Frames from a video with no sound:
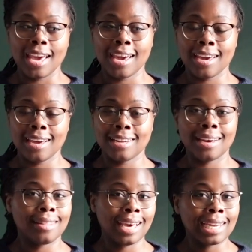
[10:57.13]
And
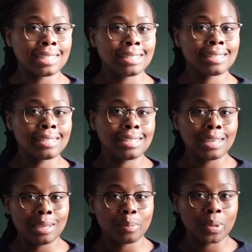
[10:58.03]
that is a
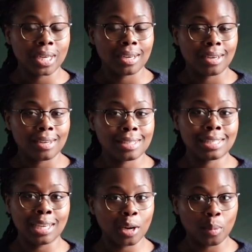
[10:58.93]
steep
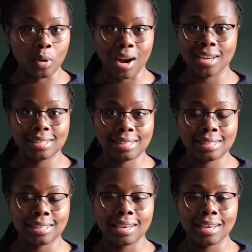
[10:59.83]
sticker price.